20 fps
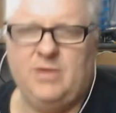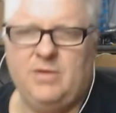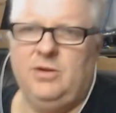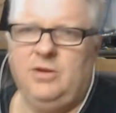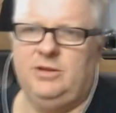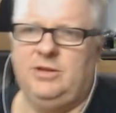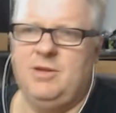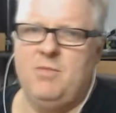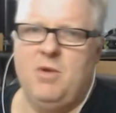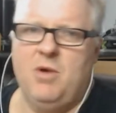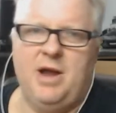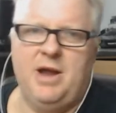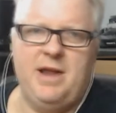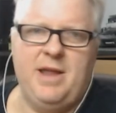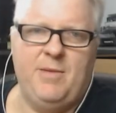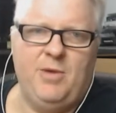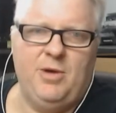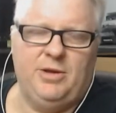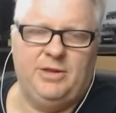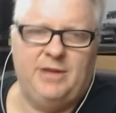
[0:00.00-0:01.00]
looked at my
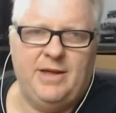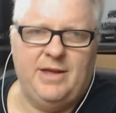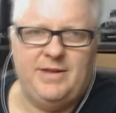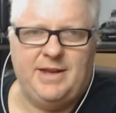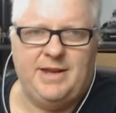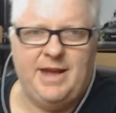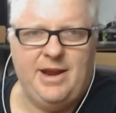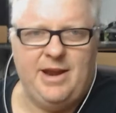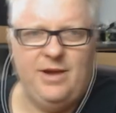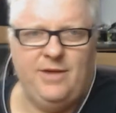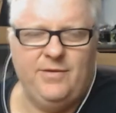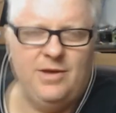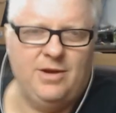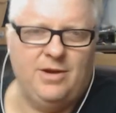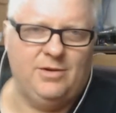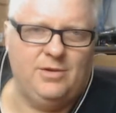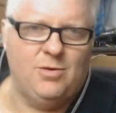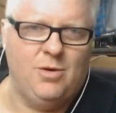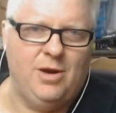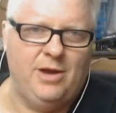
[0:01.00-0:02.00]
network the other day, and I've
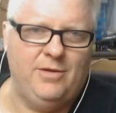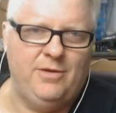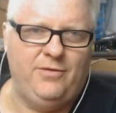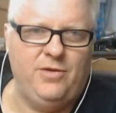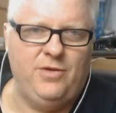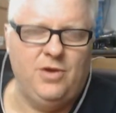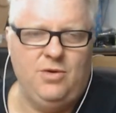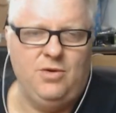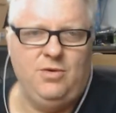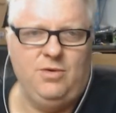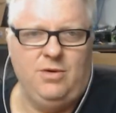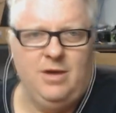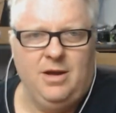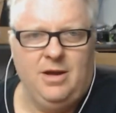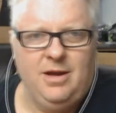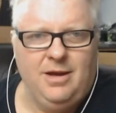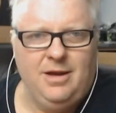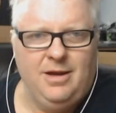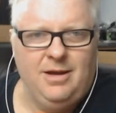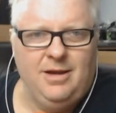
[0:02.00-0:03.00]
got quite a few
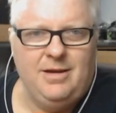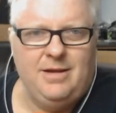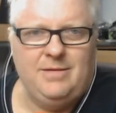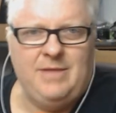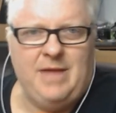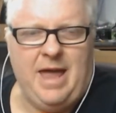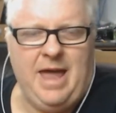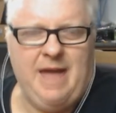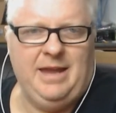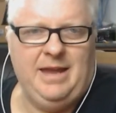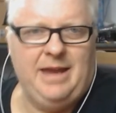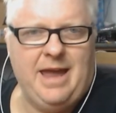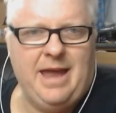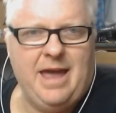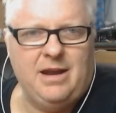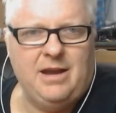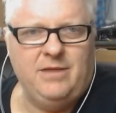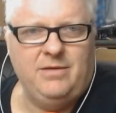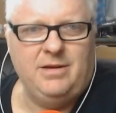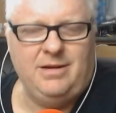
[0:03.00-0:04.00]
hanging
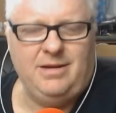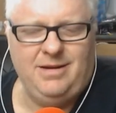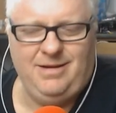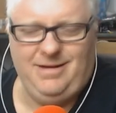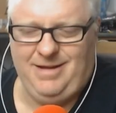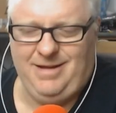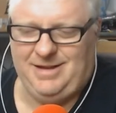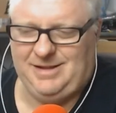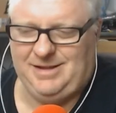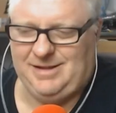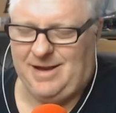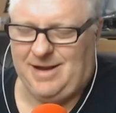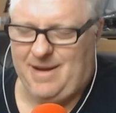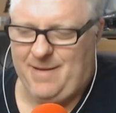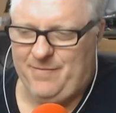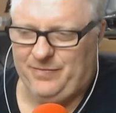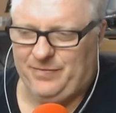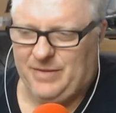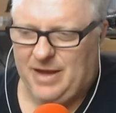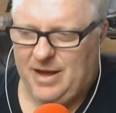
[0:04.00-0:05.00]
out of it. It's
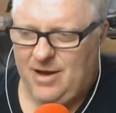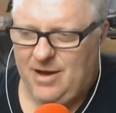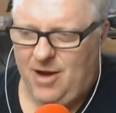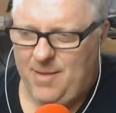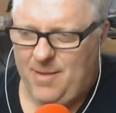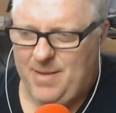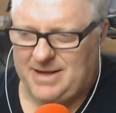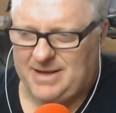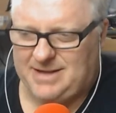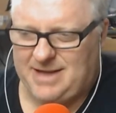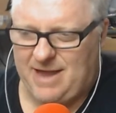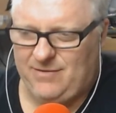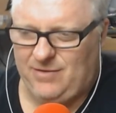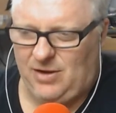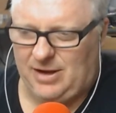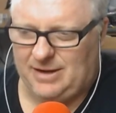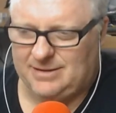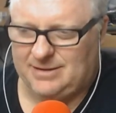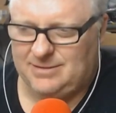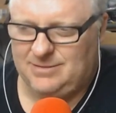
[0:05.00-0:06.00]
I must have
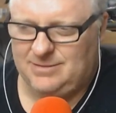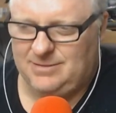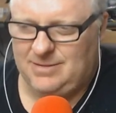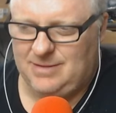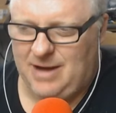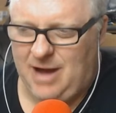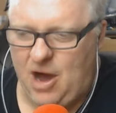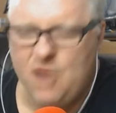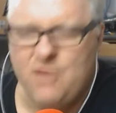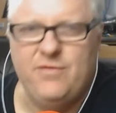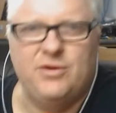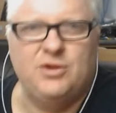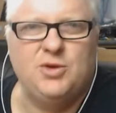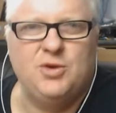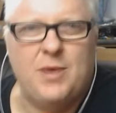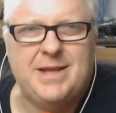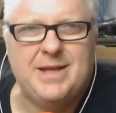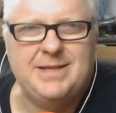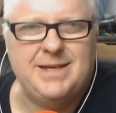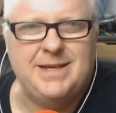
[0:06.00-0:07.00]
like over
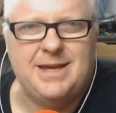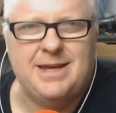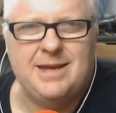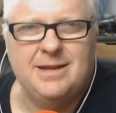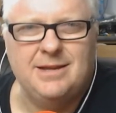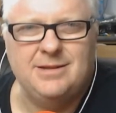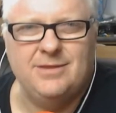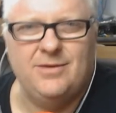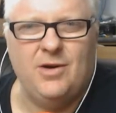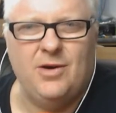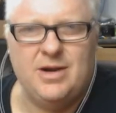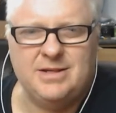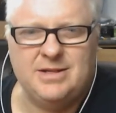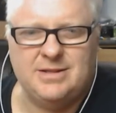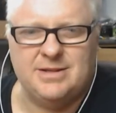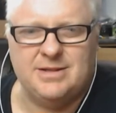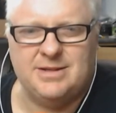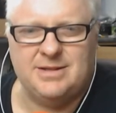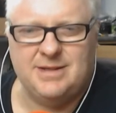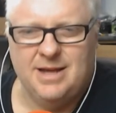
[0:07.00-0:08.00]
20
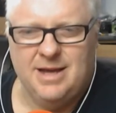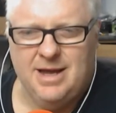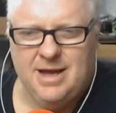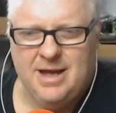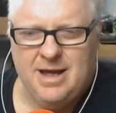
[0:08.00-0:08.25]
devices.